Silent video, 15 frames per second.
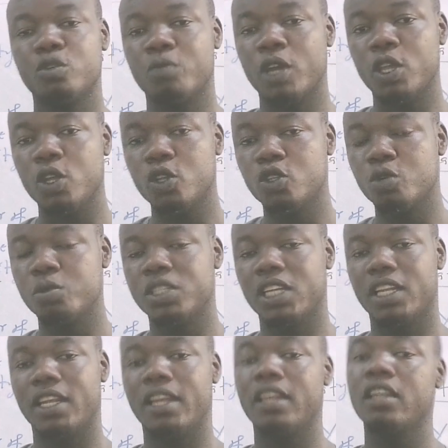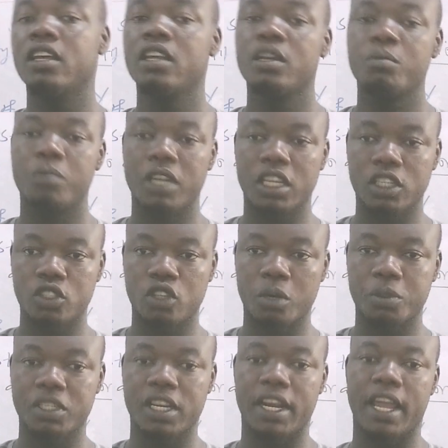to my YouTube channel, please
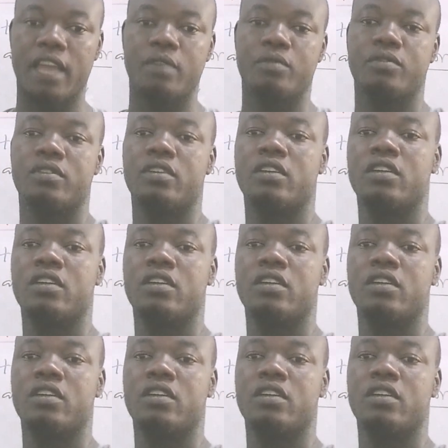subscribe.